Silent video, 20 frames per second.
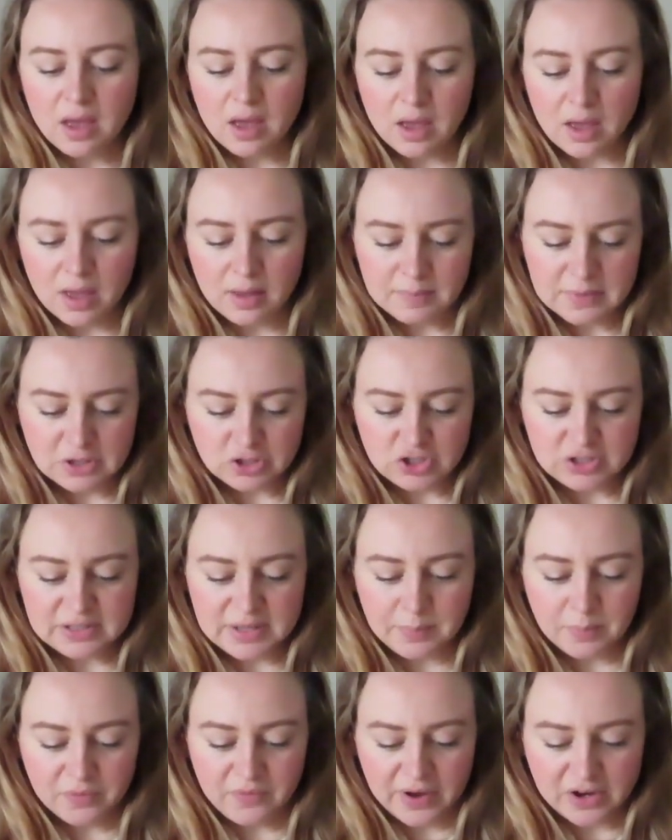And she
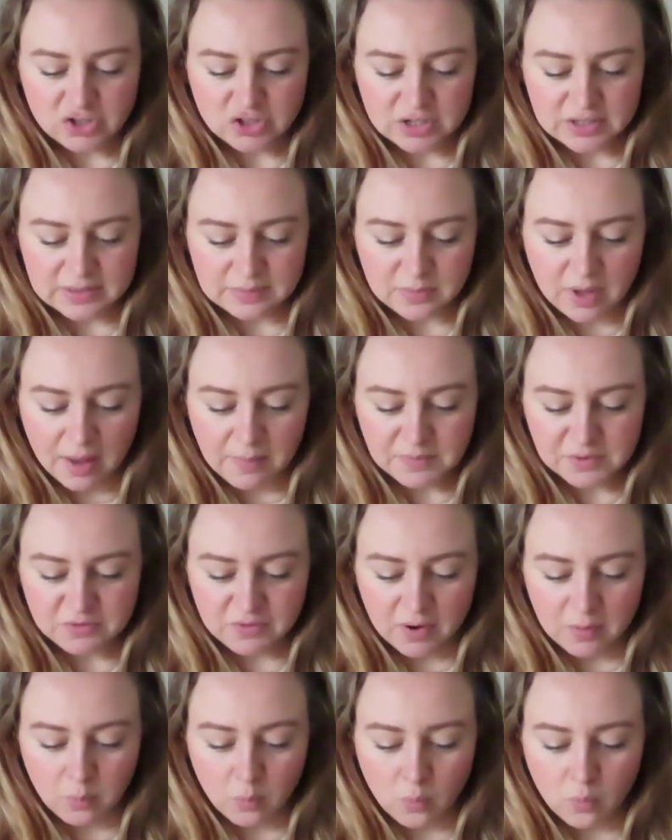said perfectionism comes
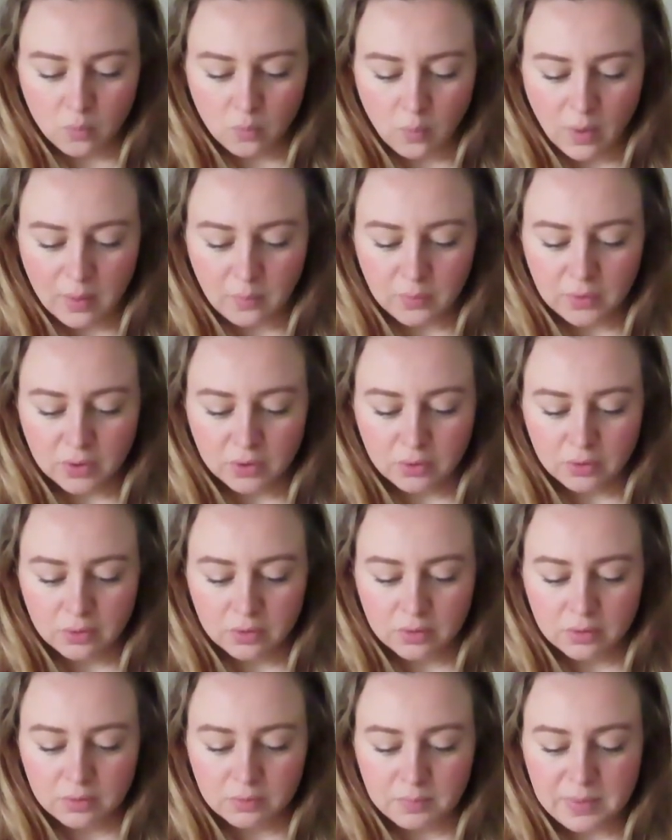from what will
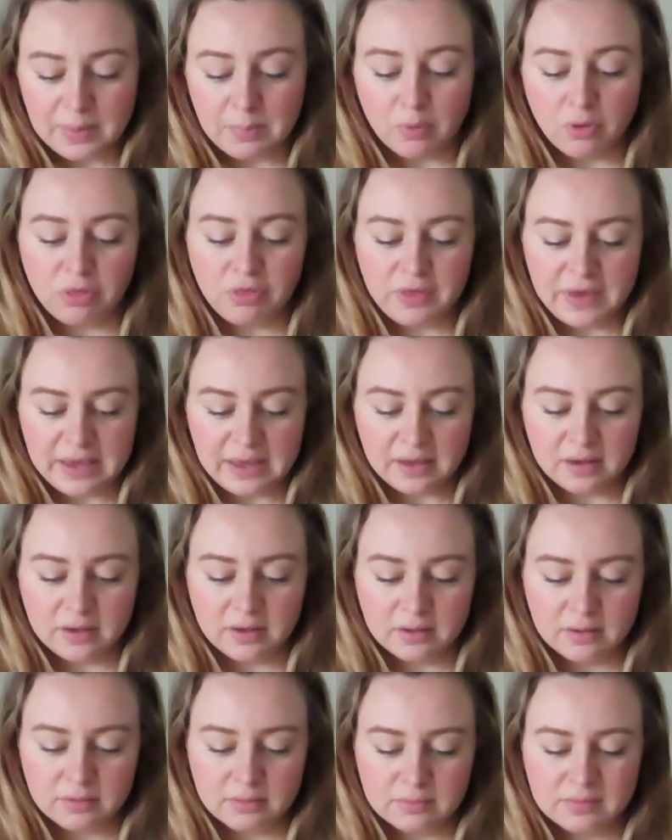people think.
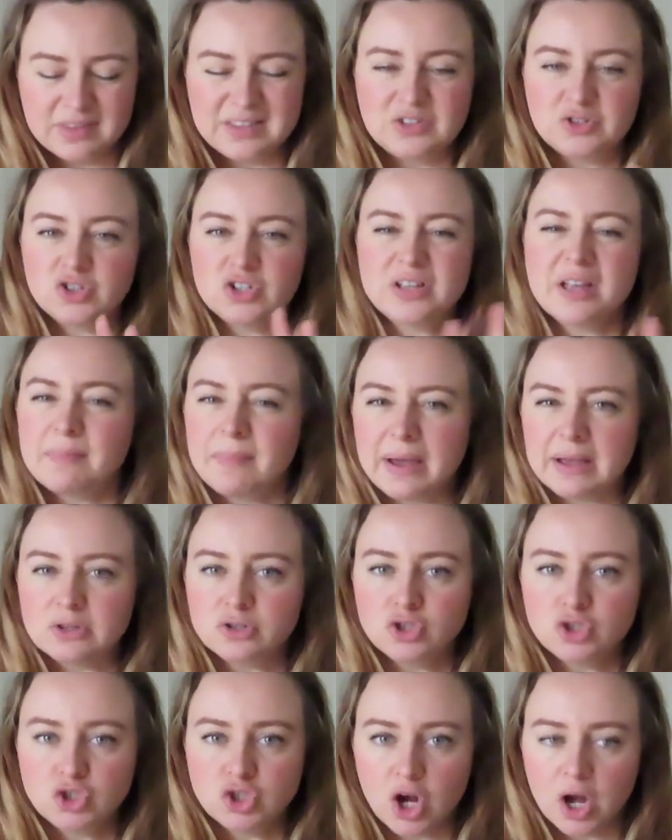These are just like my
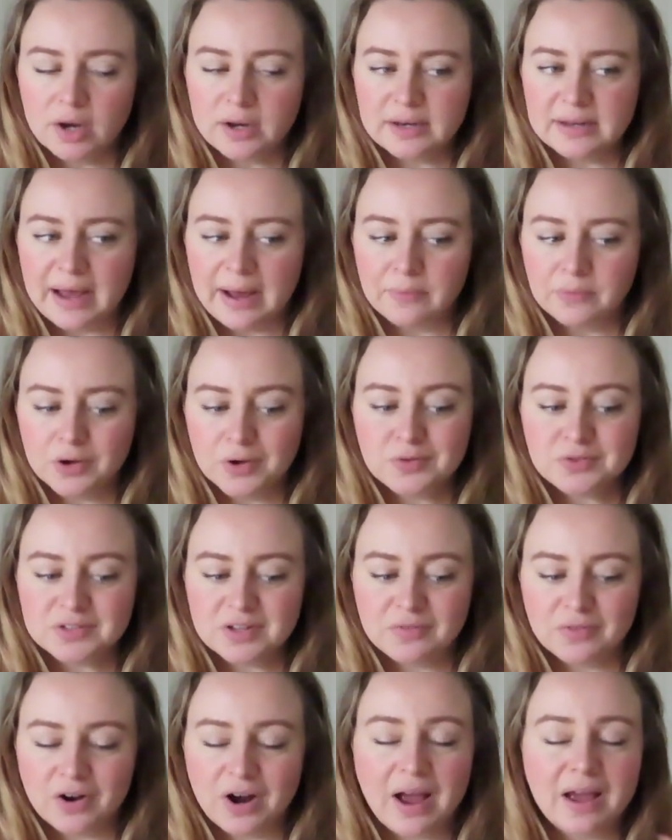jotted down notes
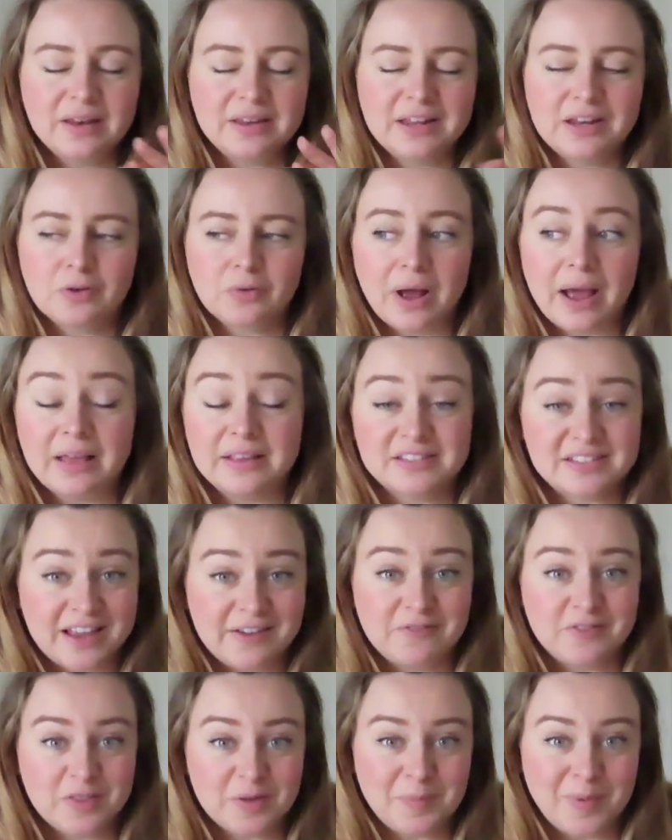of her. I
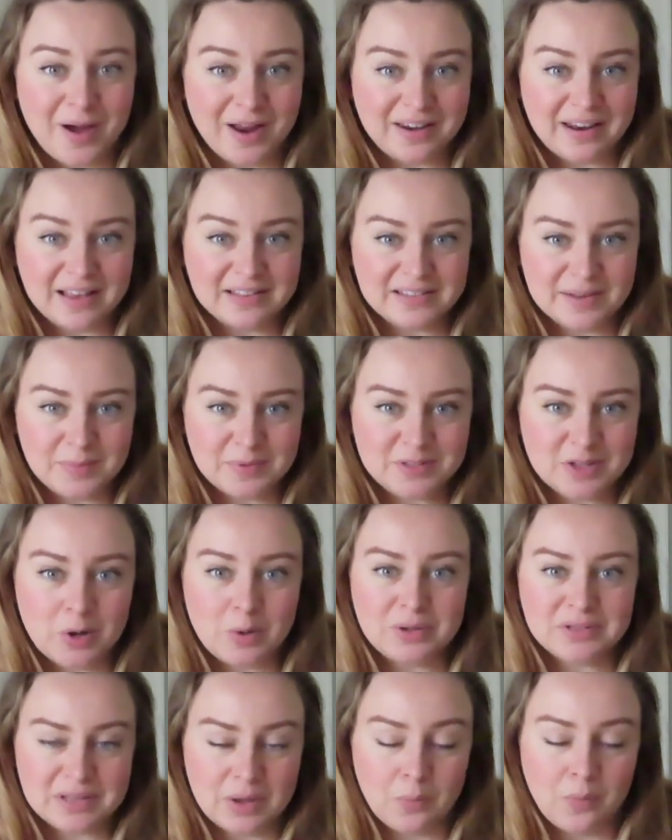saved the podcast episode
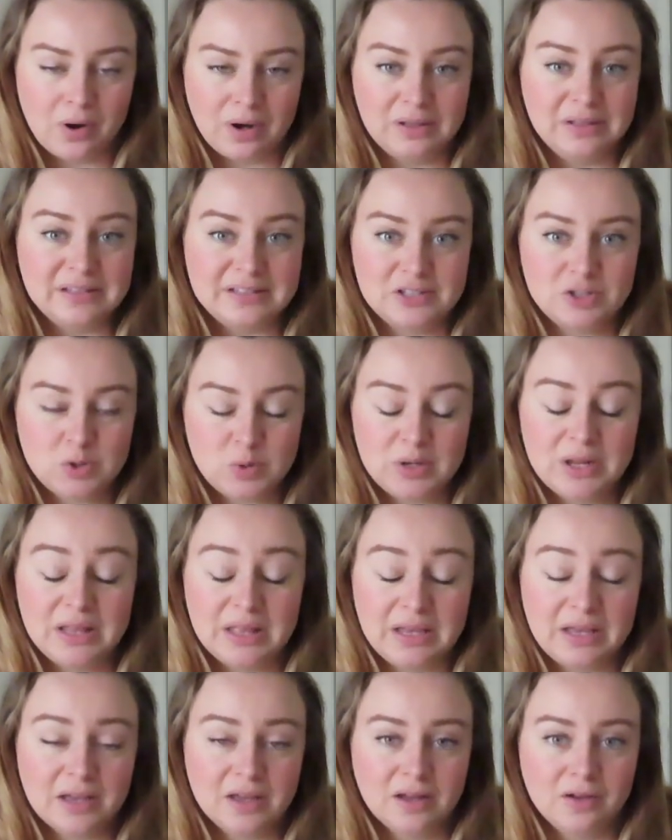because I want to listen to it
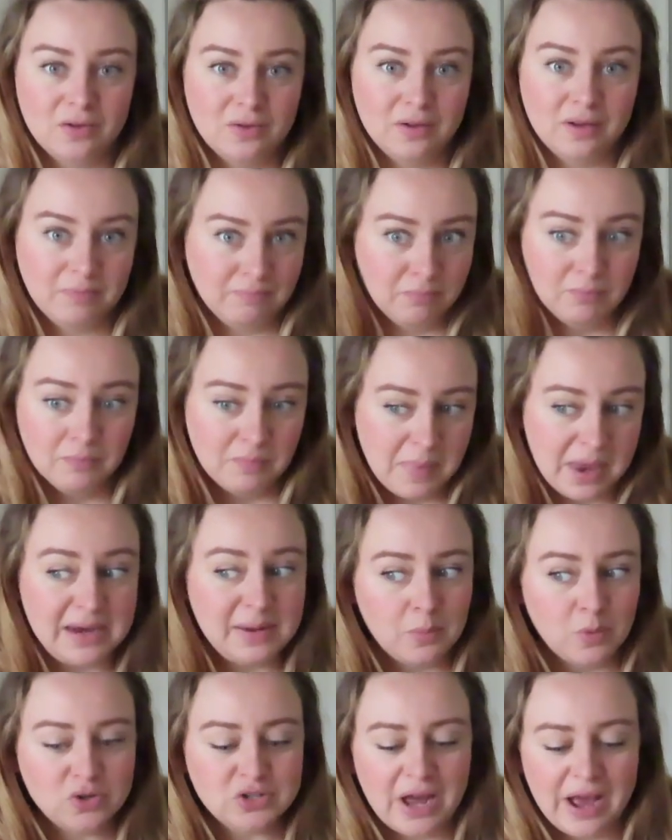like
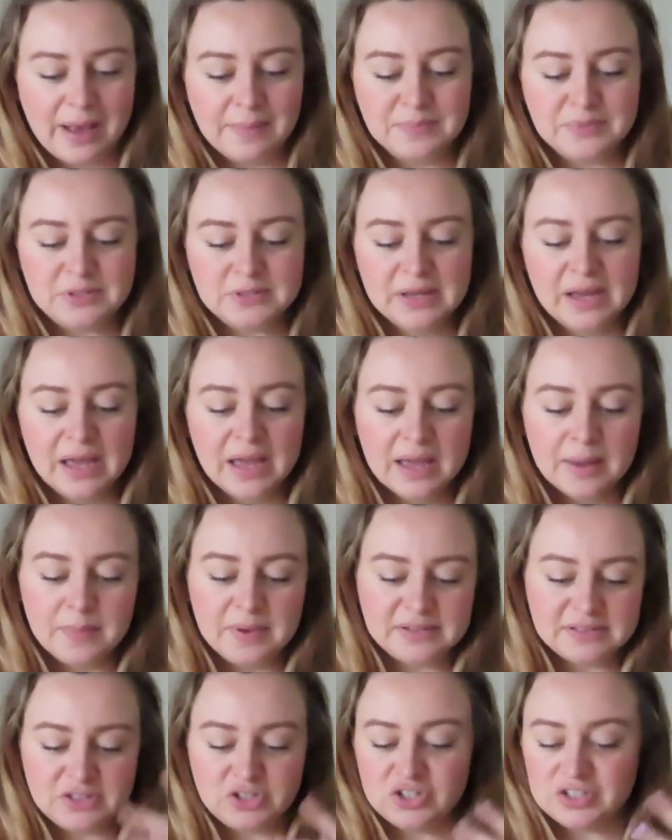many more times,
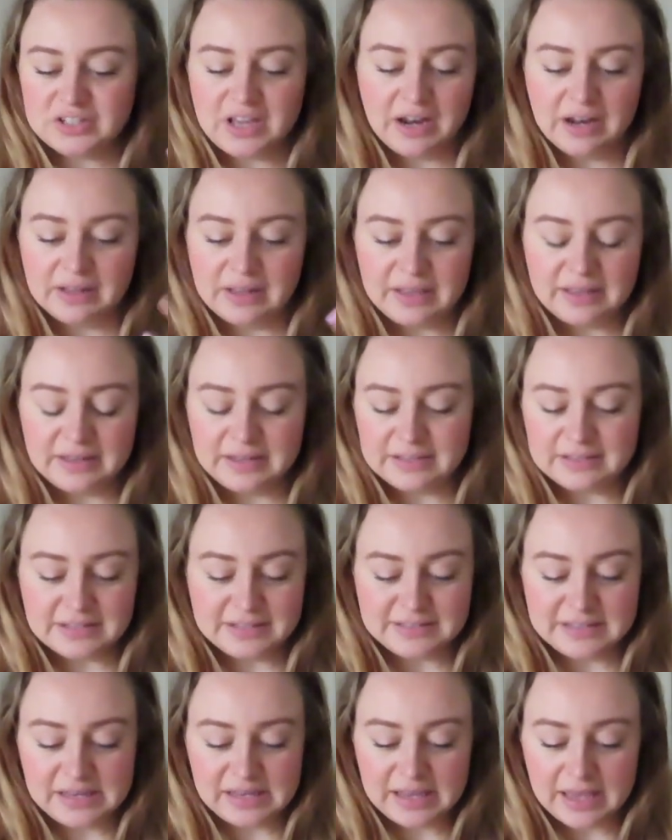because it just kind of like needs to
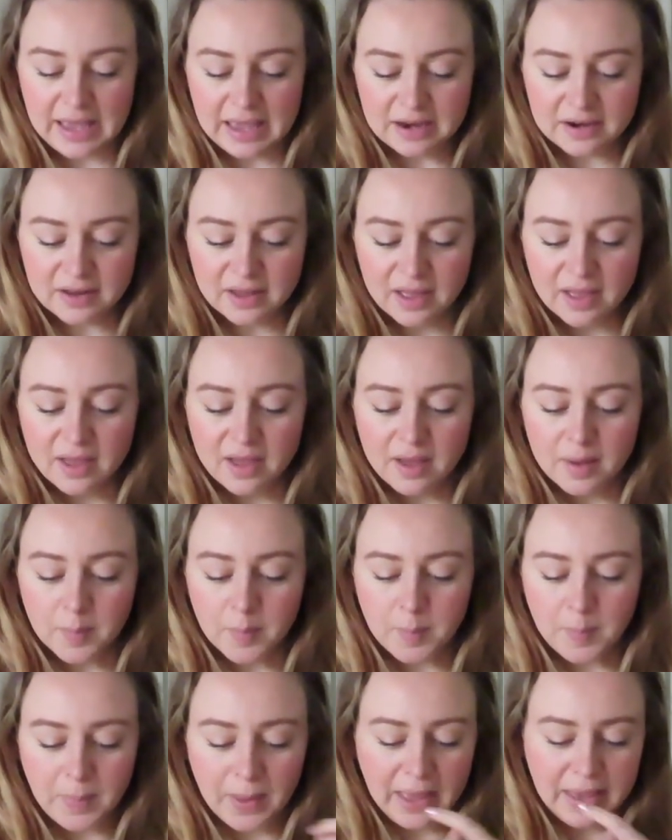sink in.
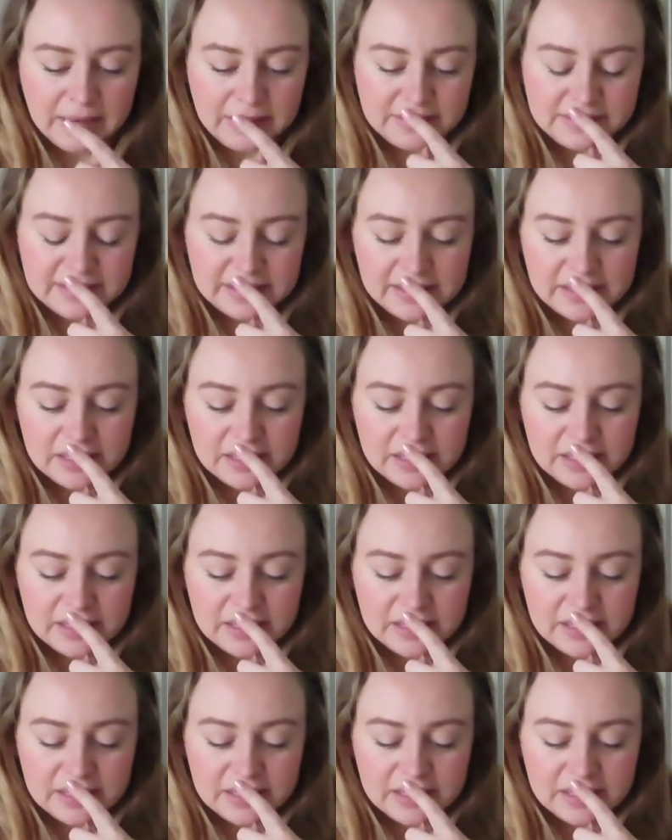But